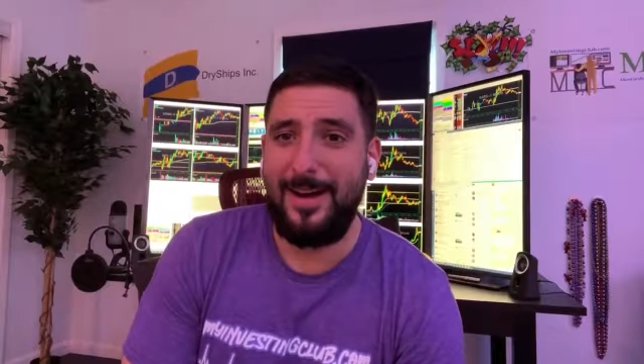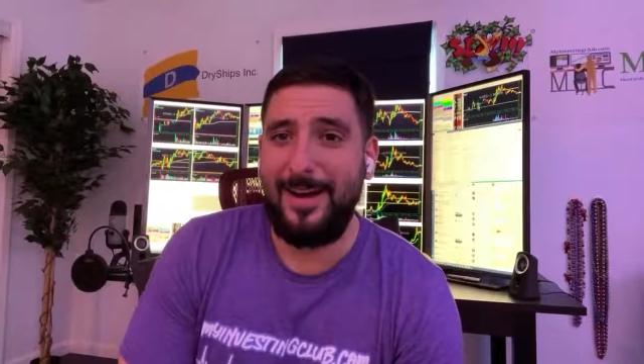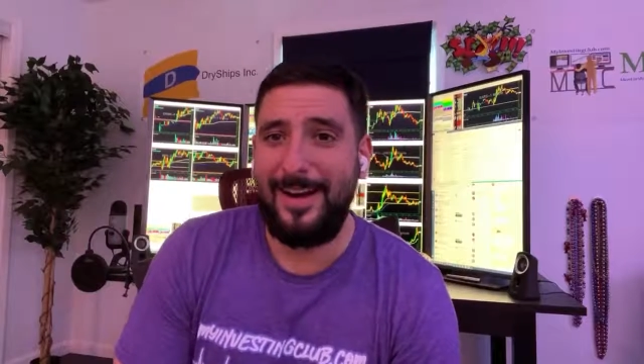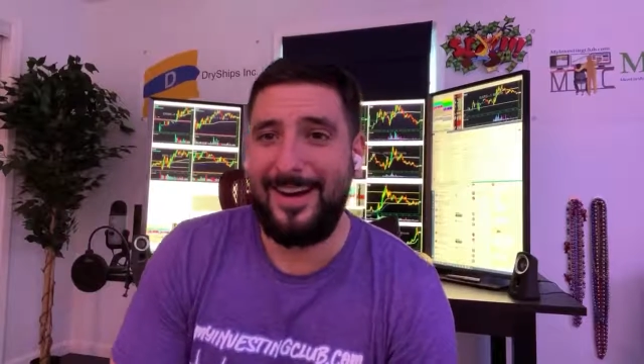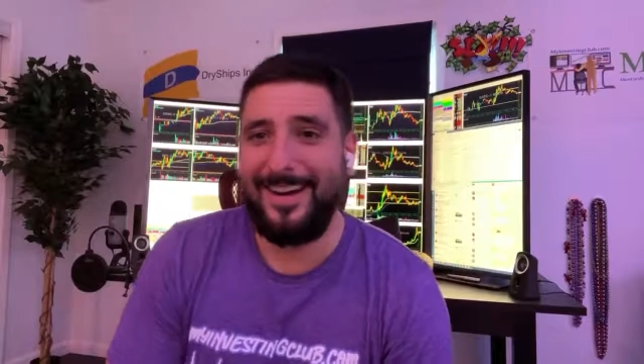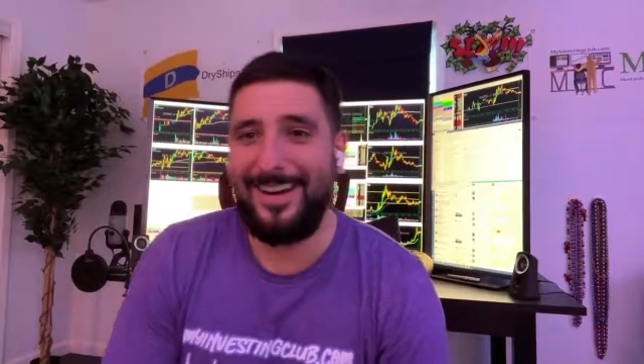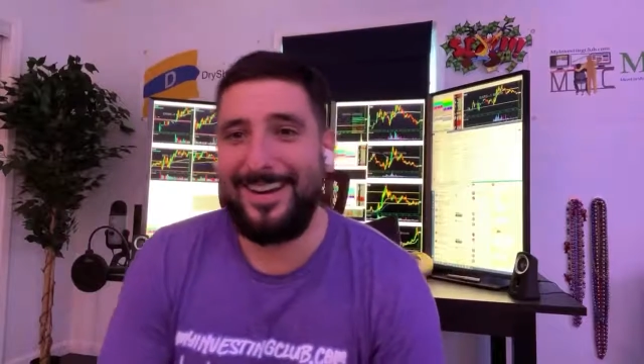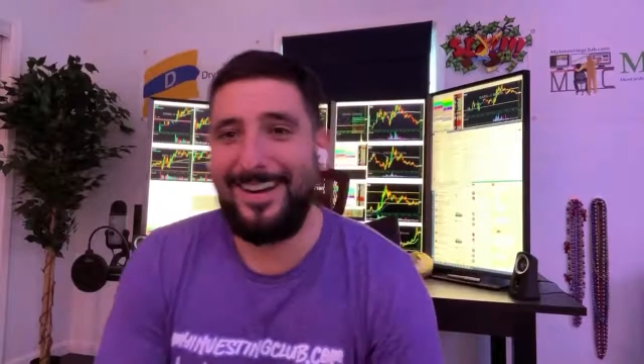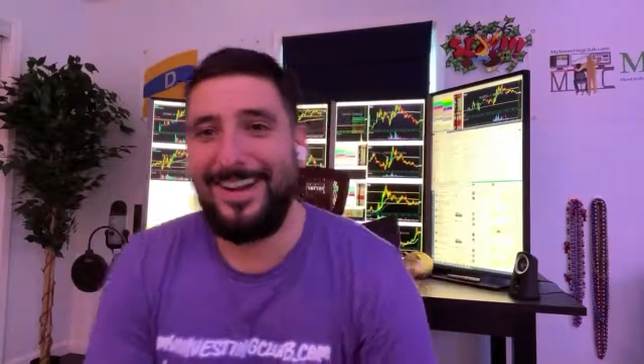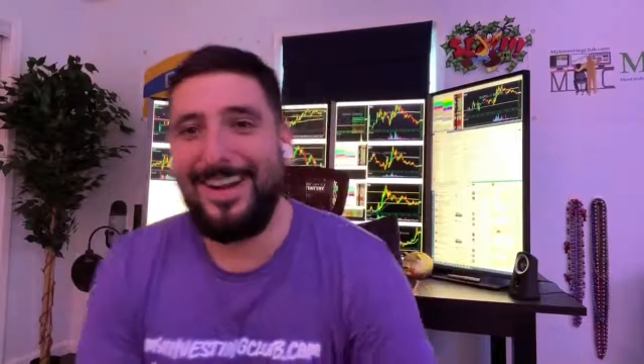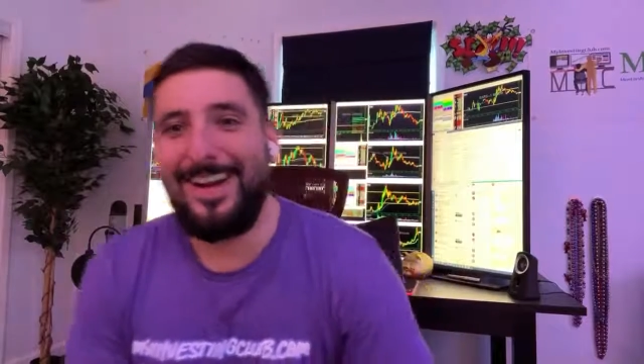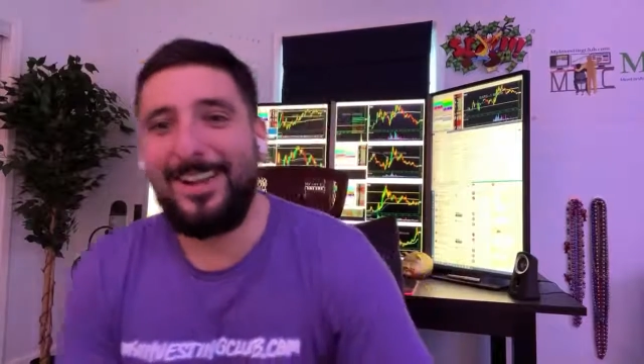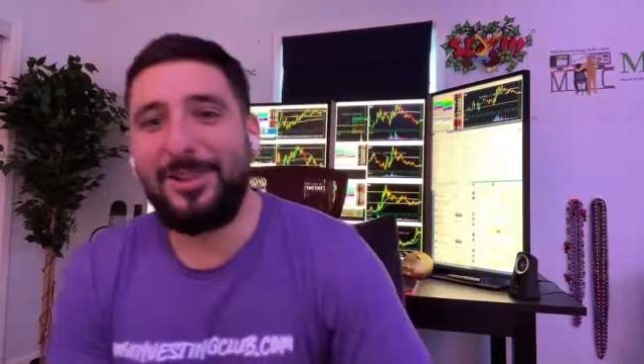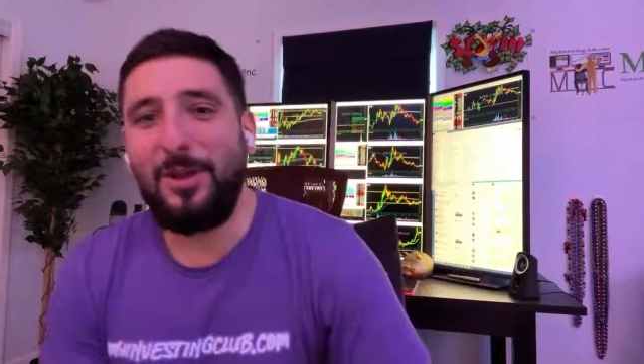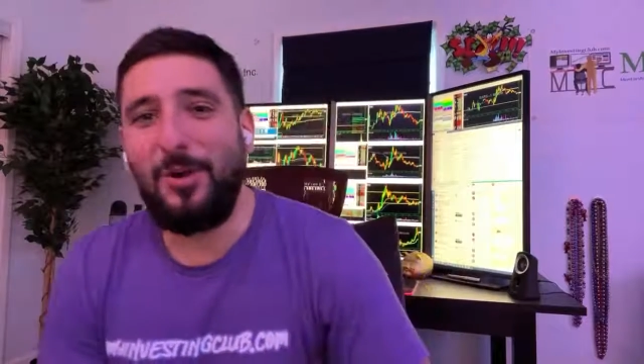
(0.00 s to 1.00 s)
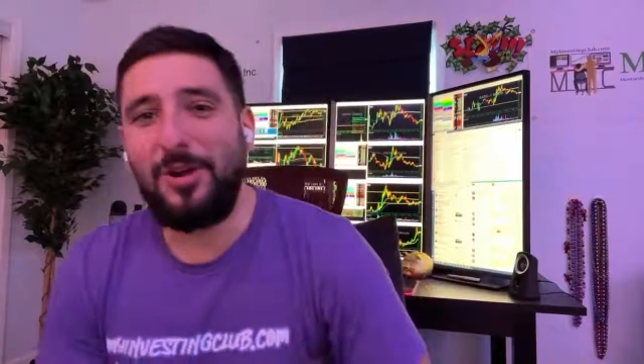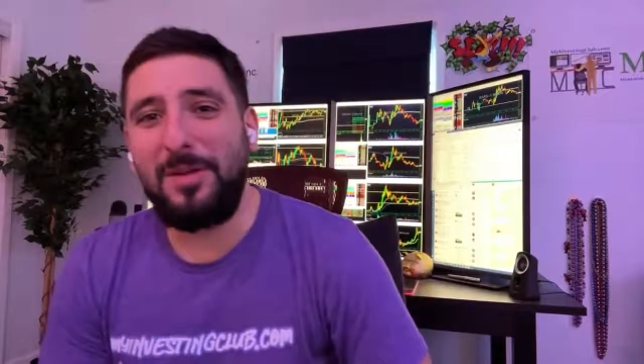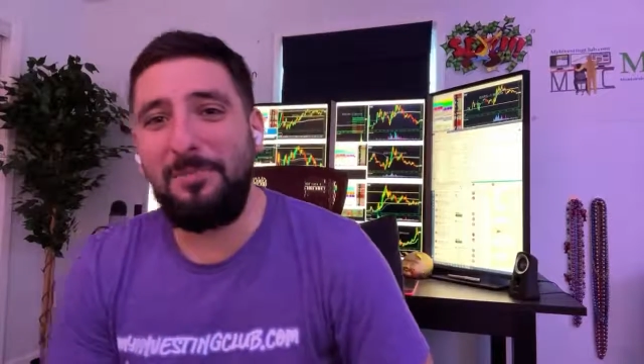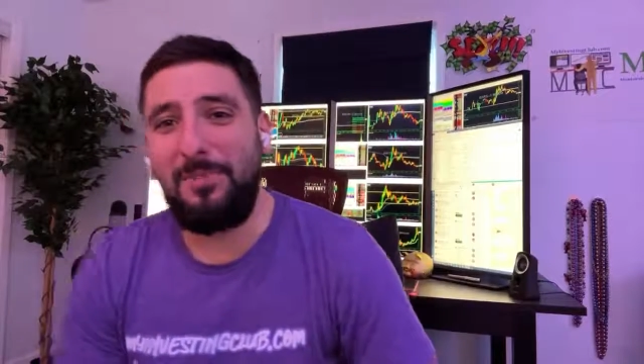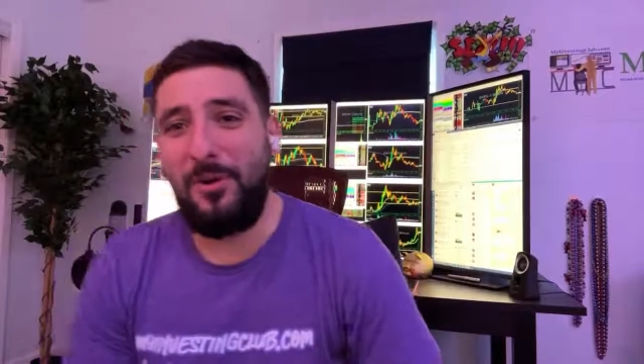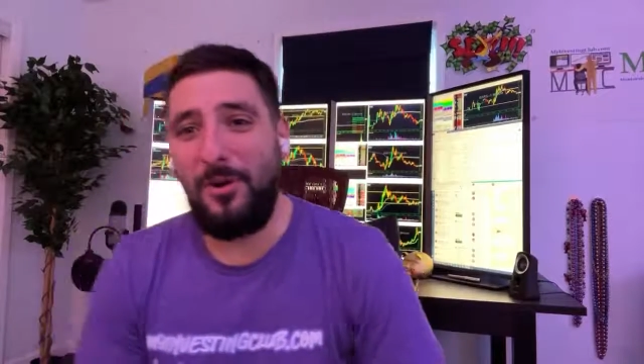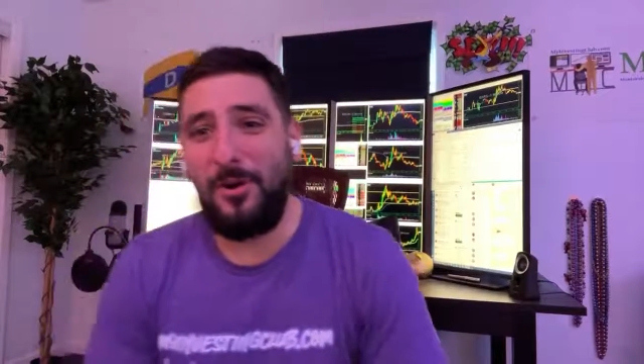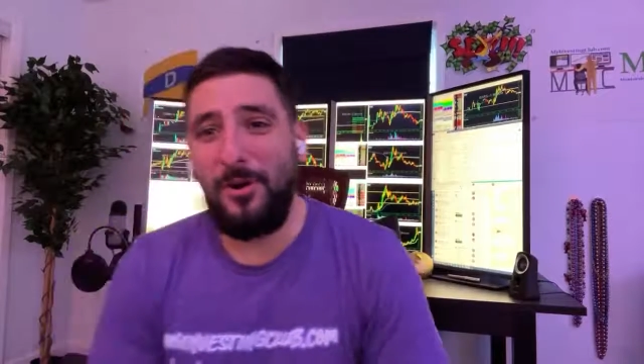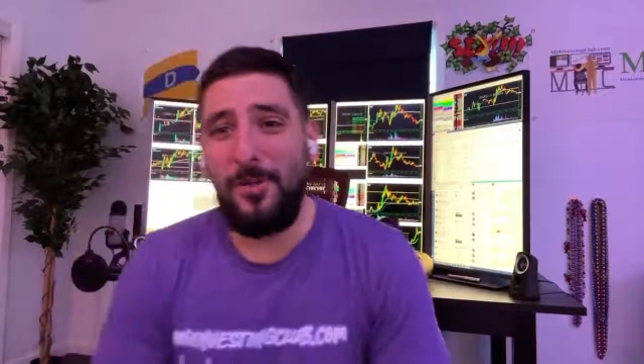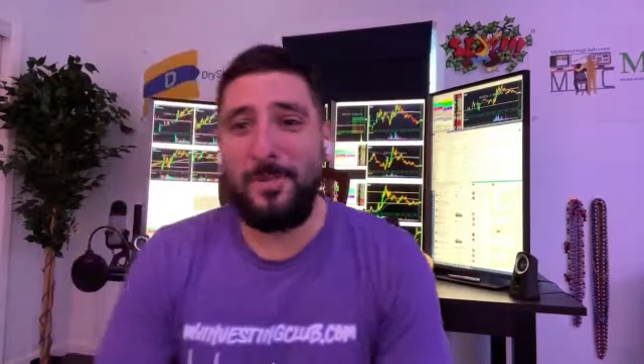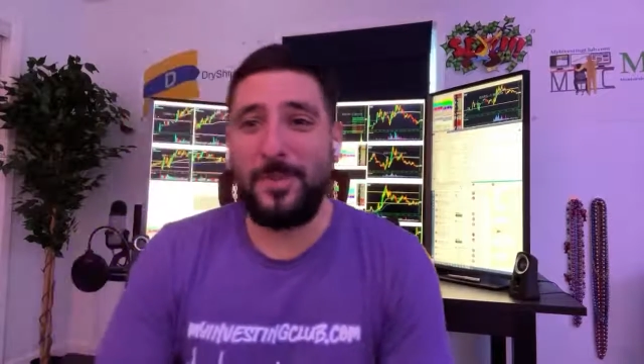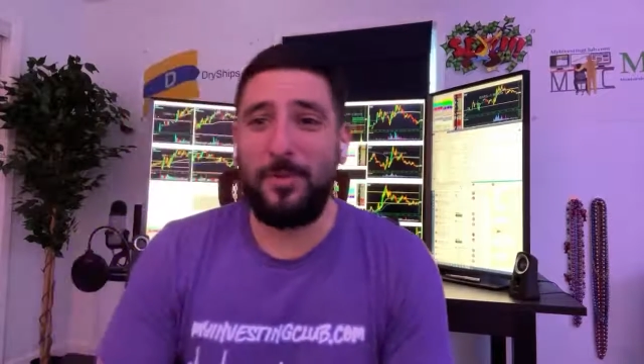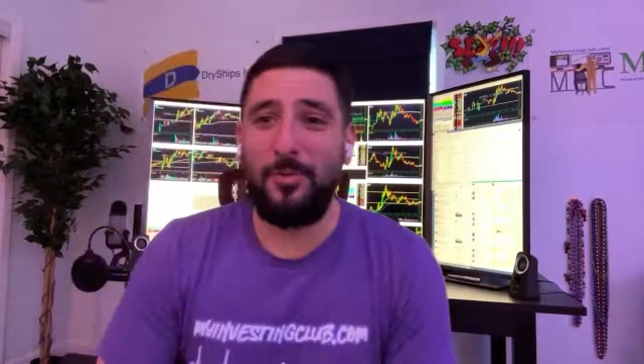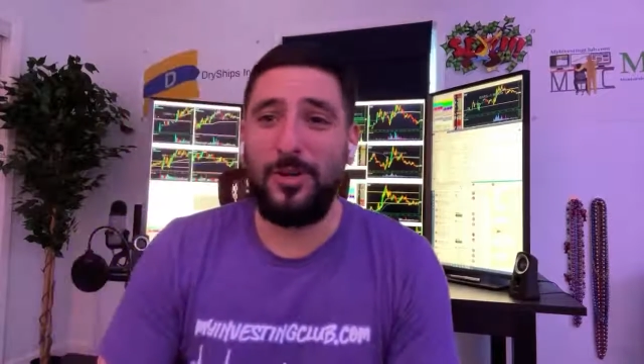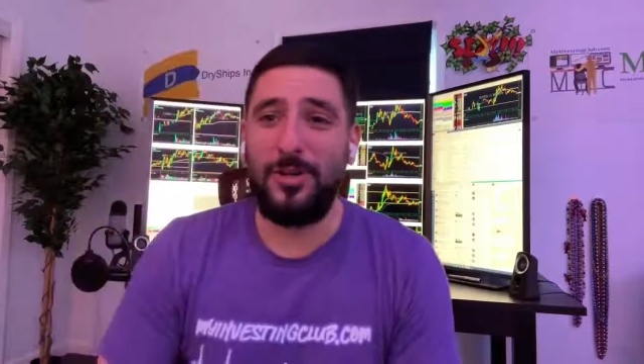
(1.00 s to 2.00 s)
uh, Logan
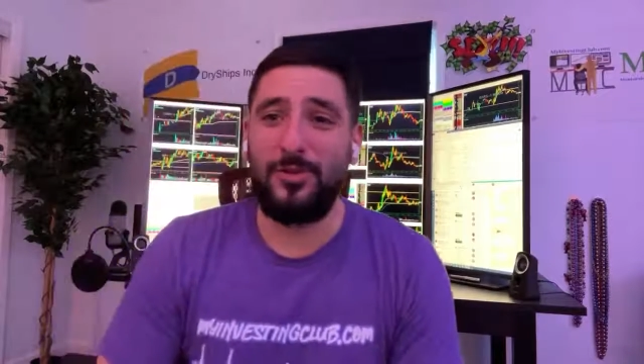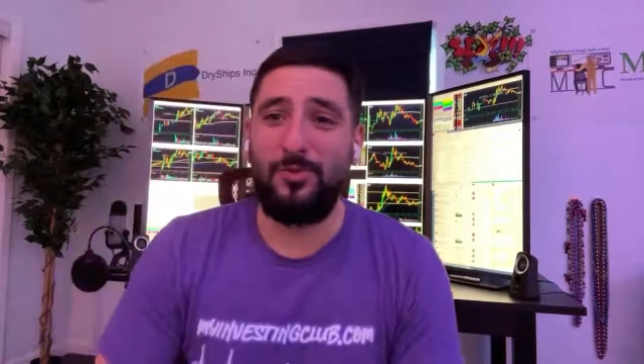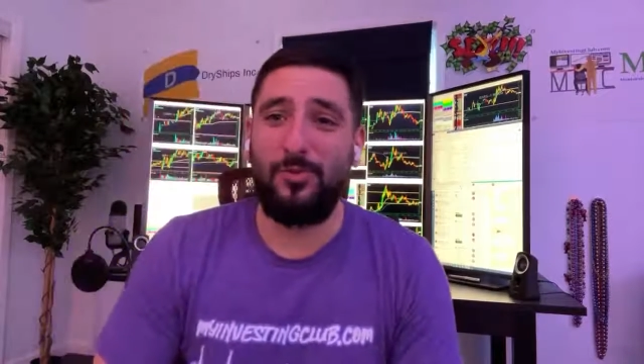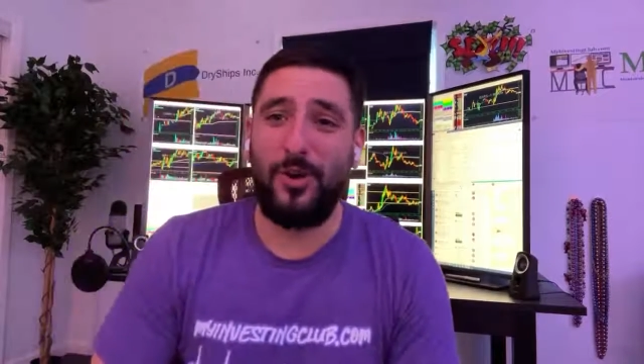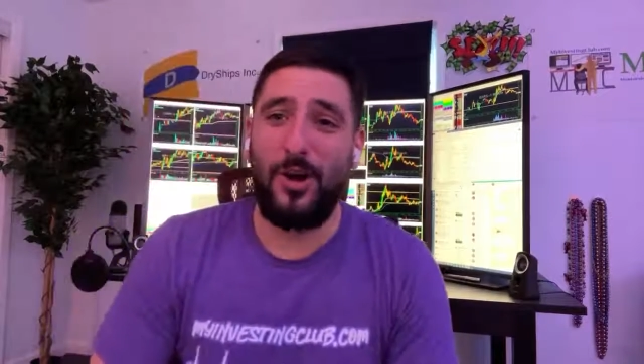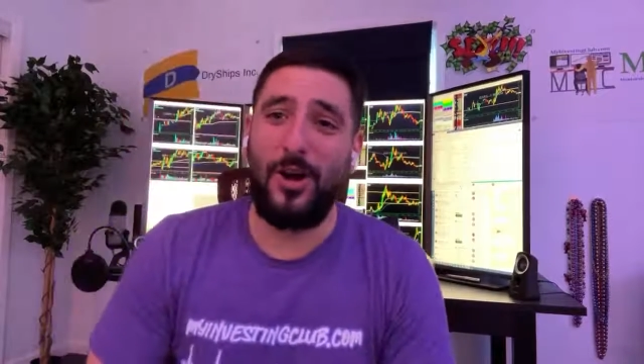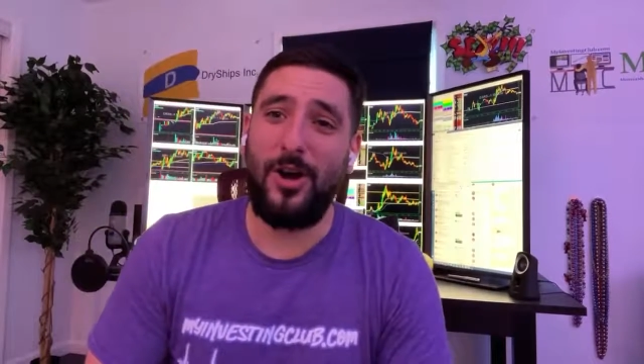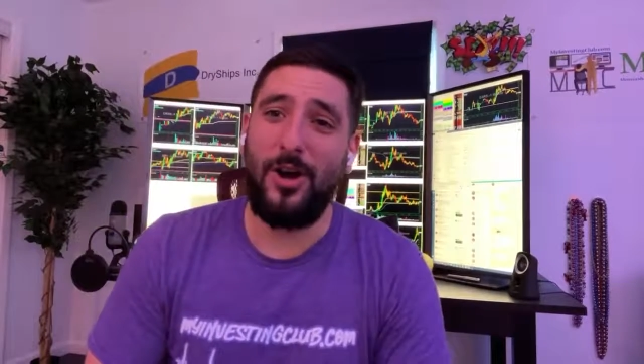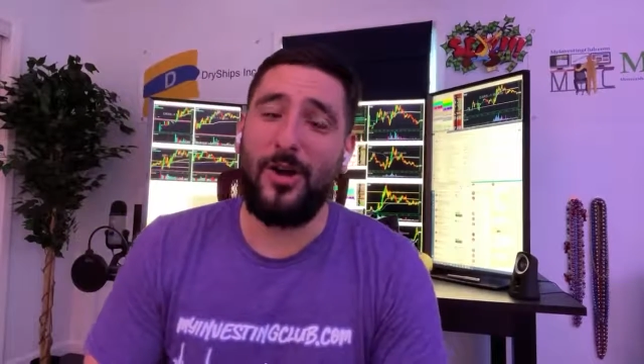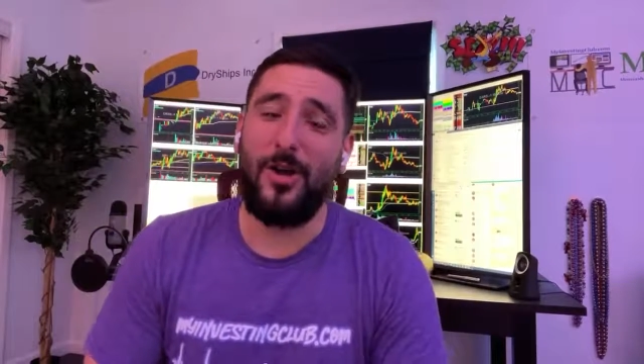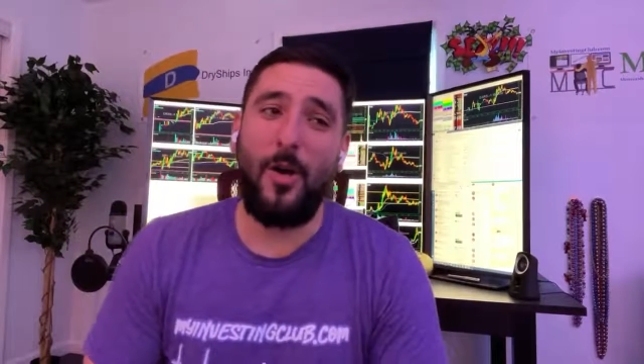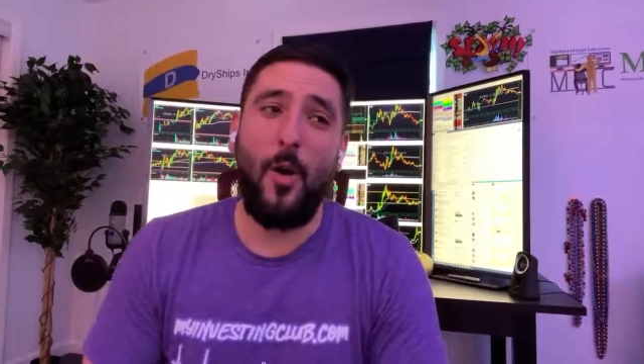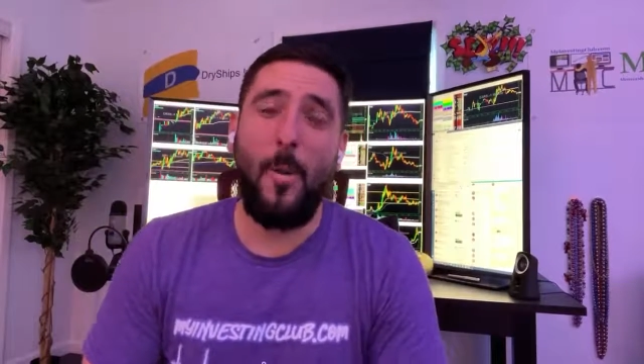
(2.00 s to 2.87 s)
Paul was uh,